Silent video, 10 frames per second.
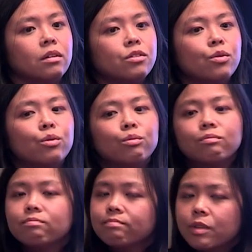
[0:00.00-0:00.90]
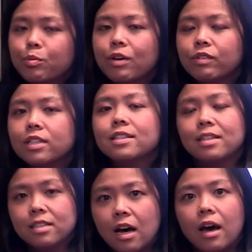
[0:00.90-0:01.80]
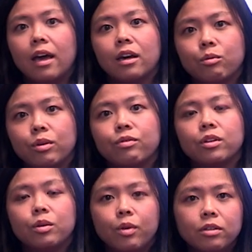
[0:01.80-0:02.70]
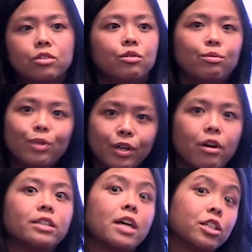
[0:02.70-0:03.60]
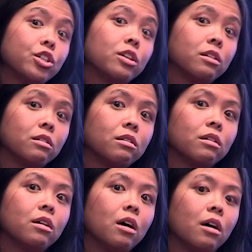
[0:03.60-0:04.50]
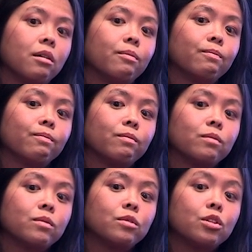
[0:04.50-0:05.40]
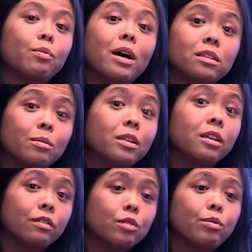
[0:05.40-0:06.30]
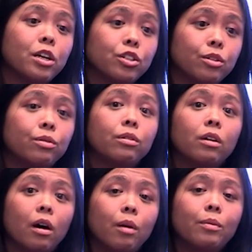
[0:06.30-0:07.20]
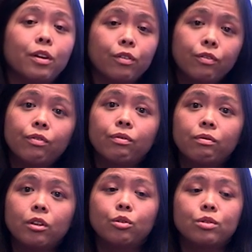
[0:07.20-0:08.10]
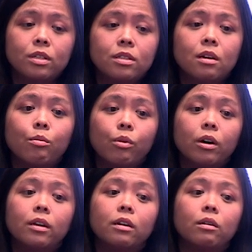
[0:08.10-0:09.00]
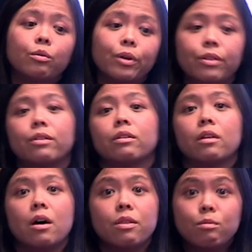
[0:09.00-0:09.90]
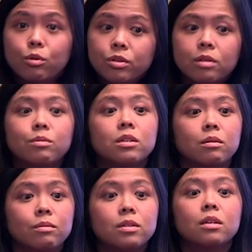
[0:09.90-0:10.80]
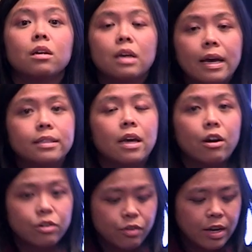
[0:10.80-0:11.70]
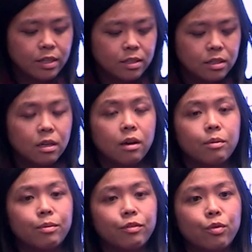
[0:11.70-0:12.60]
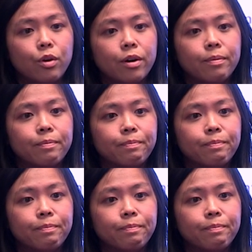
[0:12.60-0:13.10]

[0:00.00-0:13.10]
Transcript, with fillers: So the prevalence is high, and we really want to bring our attention um, to the possibility of depression um, if you see someone with uh, the mood symptoms as characterized um, before.